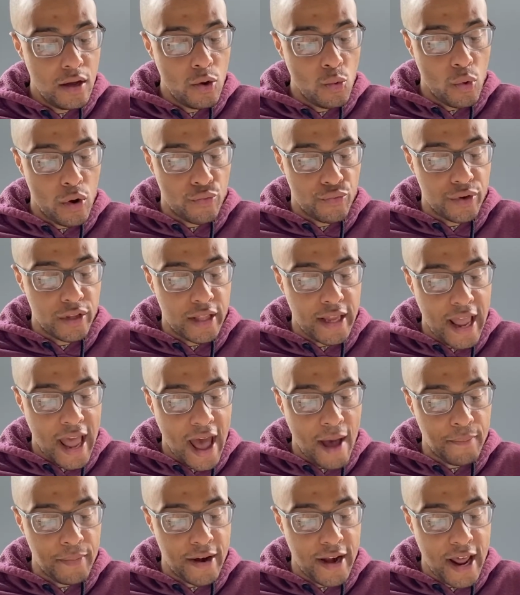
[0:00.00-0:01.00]
What really
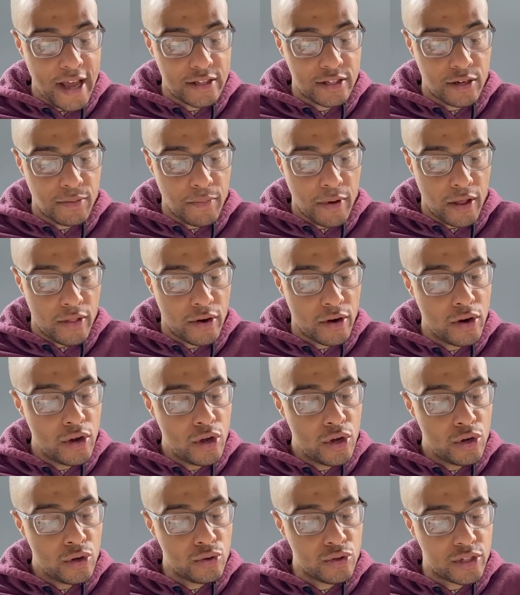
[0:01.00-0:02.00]
happened, asked her mother,
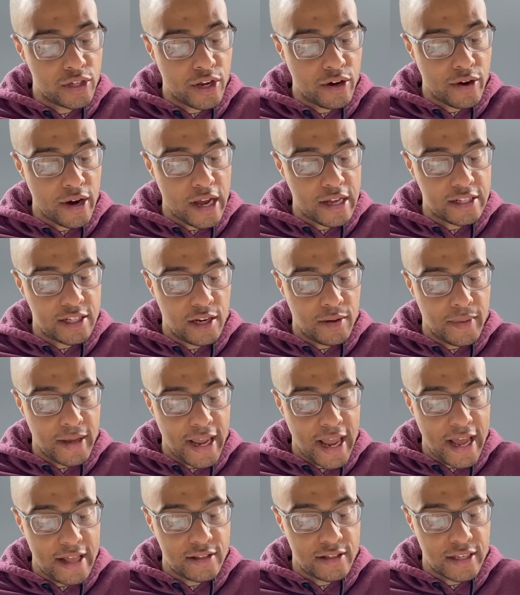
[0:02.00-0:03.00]
whose curiosity
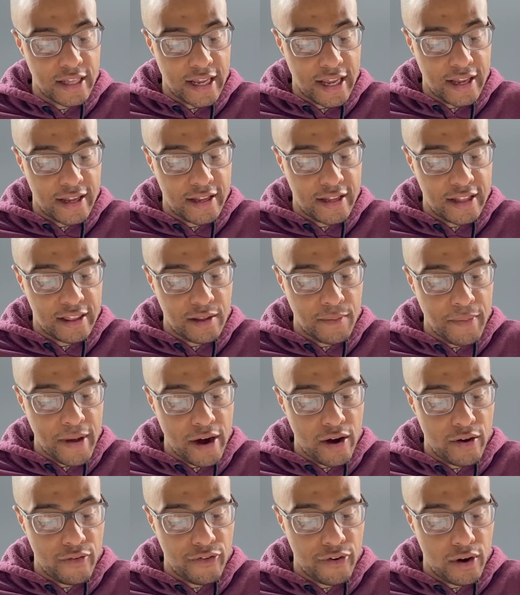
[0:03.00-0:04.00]
began to get the
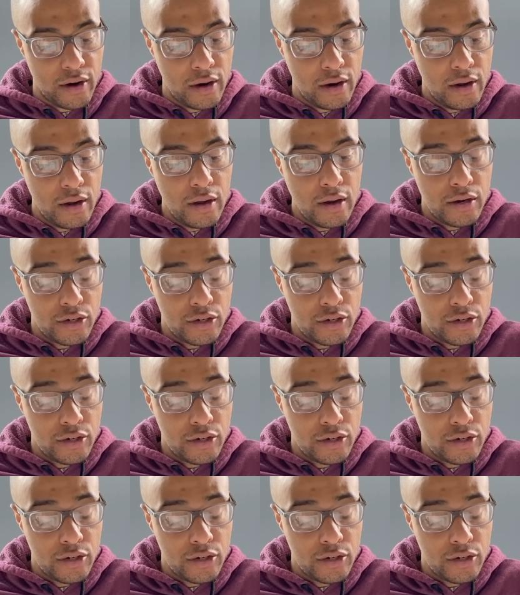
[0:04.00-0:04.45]
better of her.